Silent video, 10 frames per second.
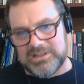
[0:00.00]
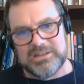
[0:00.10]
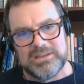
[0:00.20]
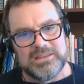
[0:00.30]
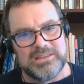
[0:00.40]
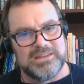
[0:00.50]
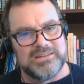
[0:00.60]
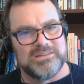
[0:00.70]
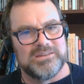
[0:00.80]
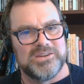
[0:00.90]
That
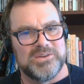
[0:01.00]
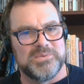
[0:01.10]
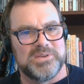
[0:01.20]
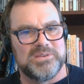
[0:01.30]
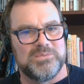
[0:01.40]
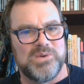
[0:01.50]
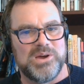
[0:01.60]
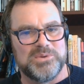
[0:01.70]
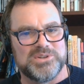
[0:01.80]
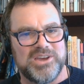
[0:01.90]
that you know,
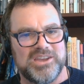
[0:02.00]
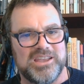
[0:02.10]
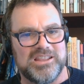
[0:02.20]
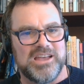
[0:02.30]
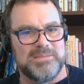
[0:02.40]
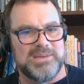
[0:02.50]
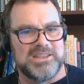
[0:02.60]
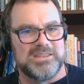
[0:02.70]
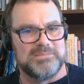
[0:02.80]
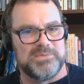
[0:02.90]
while we're talking a lot
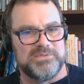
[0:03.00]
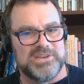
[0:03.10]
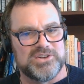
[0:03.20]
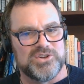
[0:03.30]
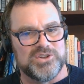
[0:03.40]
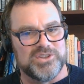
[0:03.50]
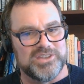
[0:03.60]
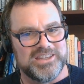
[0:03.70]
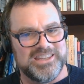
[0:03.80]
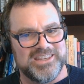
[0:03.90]
about the professional
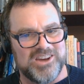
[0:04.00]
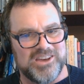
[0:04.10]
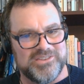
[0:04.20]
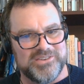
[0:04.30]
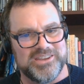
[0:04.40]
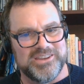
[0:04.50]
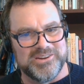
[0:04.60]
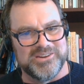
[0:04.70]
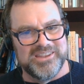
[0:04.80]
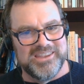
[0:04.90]
indie author
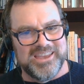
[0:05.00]
here,